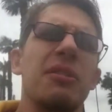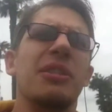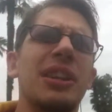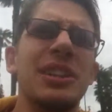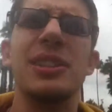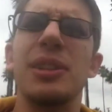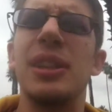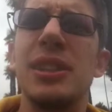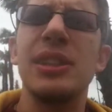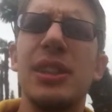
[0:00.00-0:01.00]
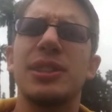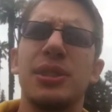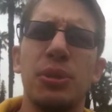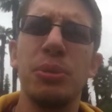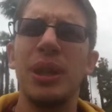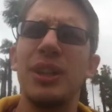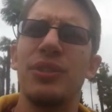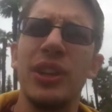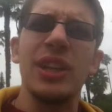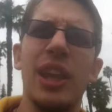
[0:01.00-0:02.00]
Right, so it's a cool way to
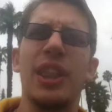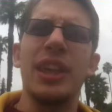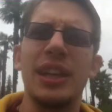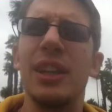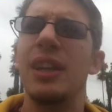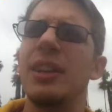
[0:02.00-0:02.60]
think, I think.